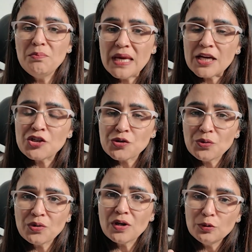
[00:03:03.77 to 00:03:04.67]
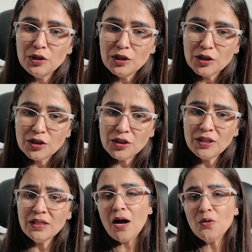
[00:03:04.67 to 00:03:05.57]
make sure to
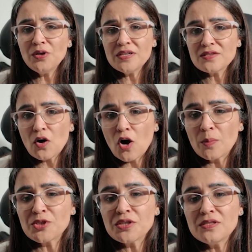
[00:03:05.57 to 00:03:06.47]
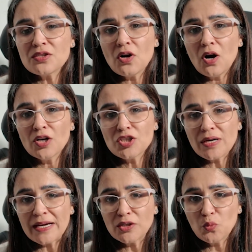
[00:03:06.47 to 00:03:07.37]
learn how does options contract